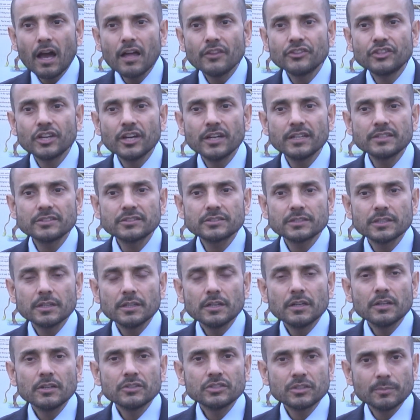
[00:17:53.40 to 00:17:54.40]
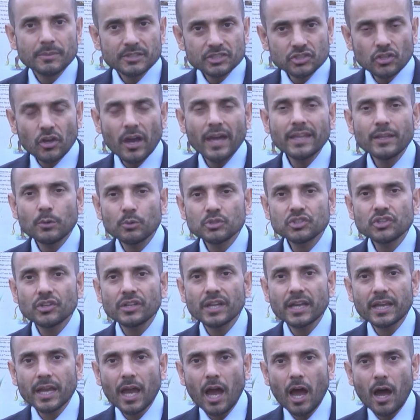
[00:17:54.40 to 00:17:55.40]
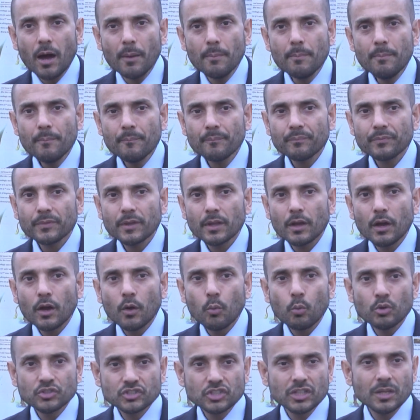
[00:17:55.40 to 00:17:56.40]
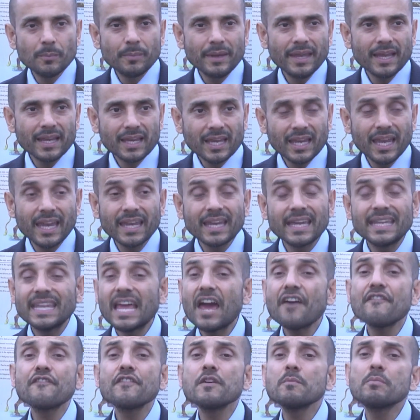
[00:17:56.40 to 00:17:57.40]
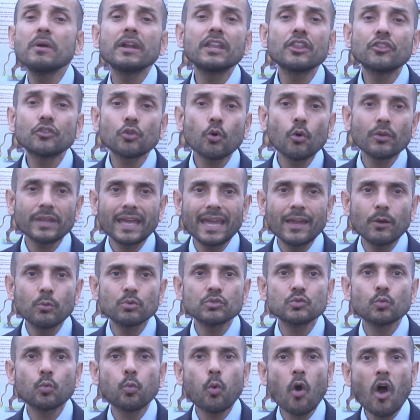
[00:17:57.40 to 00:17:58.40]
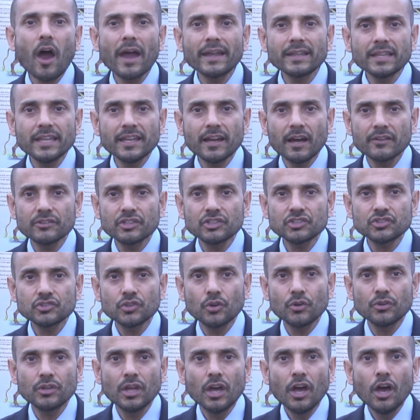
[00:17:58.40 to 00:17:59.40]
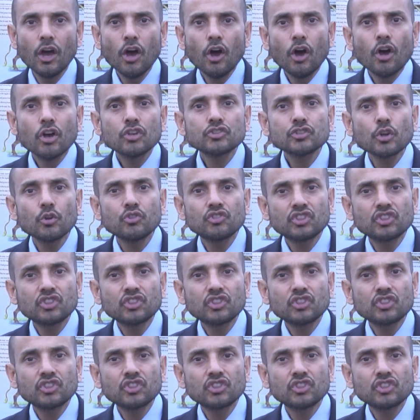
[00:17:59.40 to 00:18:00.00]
that the Messiah that was going to come was going to be a king, and everybody thought that it was widely understood. So